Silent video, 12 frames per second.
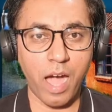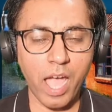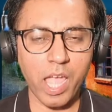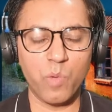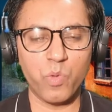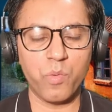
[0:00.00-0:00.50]

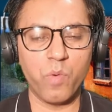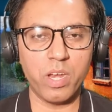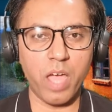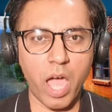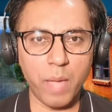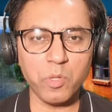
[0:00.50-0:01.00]
Hi
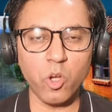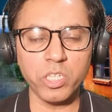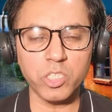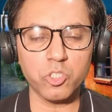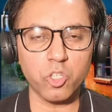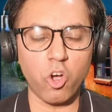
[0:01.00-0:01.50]
everyone, I'm
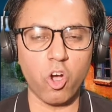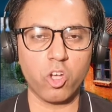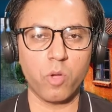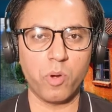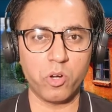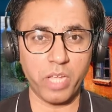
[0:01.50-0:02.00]
going to
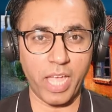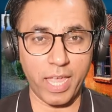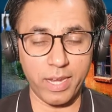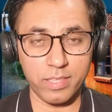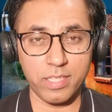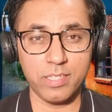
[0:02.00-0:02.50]
talk about
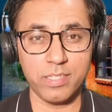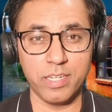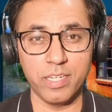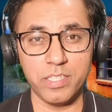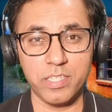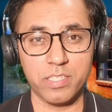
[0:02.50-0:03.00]
another
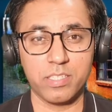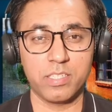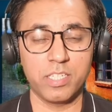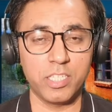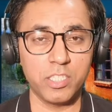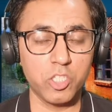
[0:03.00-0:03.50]

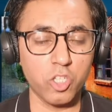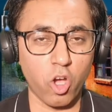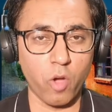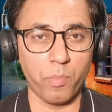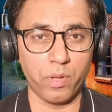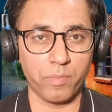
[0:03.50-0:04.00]
interesting
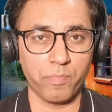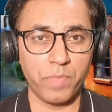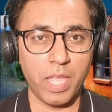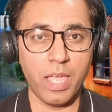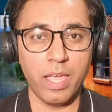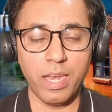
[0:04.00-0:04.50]
topic.
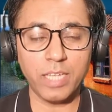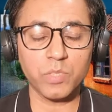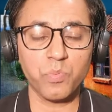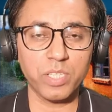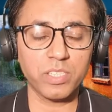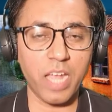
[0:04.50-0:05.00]

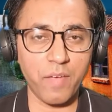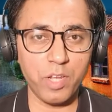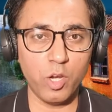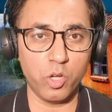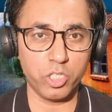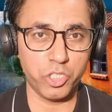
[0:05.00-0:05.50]
Let's first have
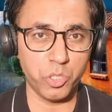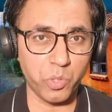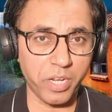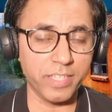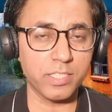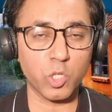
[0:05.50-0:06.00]
a look at
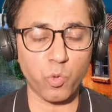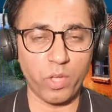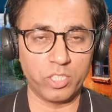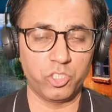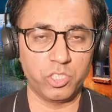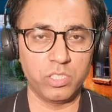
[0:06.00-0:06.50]
today's
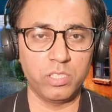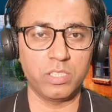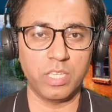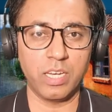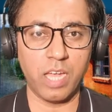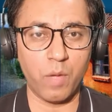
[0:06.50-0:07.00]

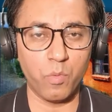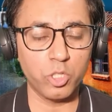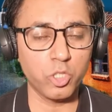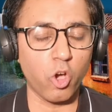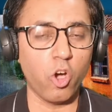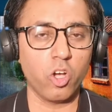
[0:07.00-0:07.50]
question, then I
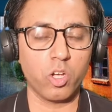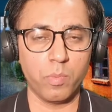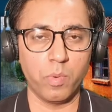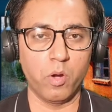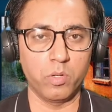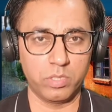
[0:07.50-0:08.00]
will talk
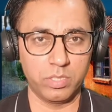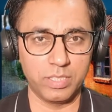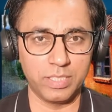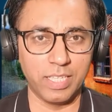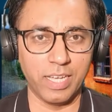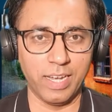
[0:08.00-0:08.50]
about
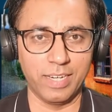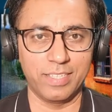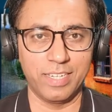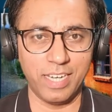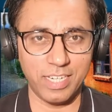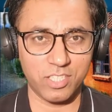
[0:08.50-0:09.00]

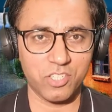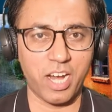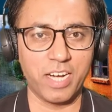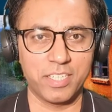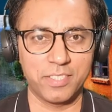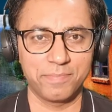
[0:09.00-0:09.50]
that. Let's
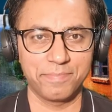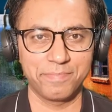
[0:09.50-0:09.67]
start.